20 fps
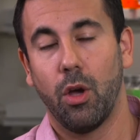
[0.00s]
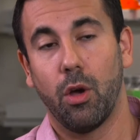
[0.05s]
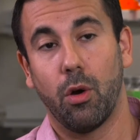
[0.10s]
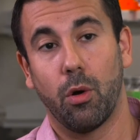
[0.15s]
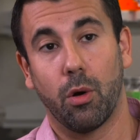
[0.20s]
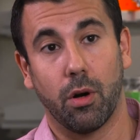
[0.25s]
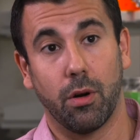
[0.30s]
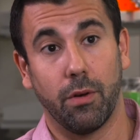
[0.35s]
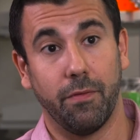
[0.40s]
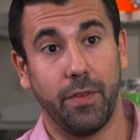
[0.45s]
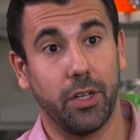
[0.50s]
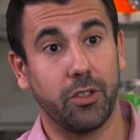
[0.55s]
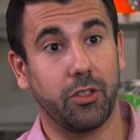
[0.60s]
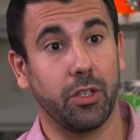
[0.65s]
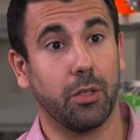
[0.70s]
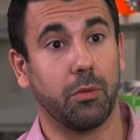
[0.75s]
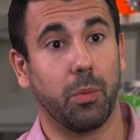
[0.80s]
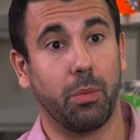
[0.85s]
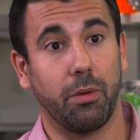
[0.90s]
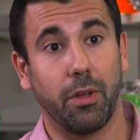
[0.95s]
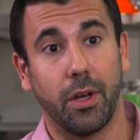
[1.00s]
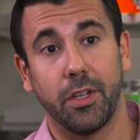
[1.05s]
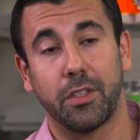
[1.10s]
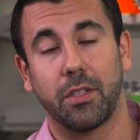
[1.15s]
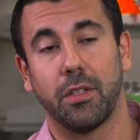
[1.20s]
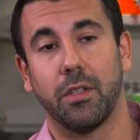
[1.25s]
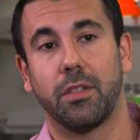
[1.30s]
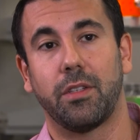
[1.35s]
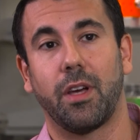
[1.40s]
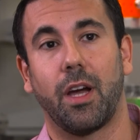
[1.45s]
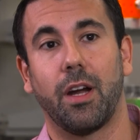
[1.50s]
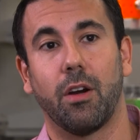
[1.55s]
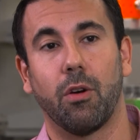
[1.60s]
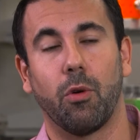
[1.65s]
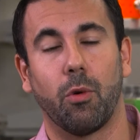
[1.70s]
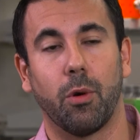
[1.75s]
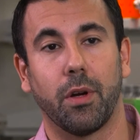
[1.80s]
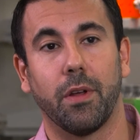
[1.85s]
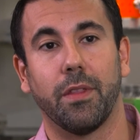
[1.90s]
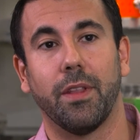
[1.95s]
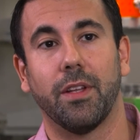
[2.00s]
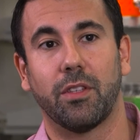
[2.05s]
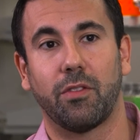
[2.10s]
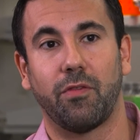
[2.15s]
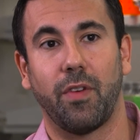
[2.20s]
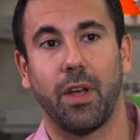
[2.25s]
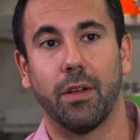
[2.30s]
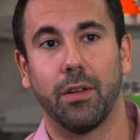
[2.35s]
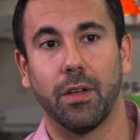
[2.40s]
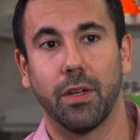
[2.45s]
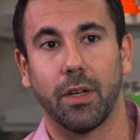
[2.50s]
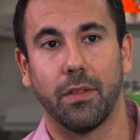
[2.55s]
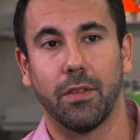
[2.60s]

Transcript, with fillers: or eventually replace an entire organ that's failing.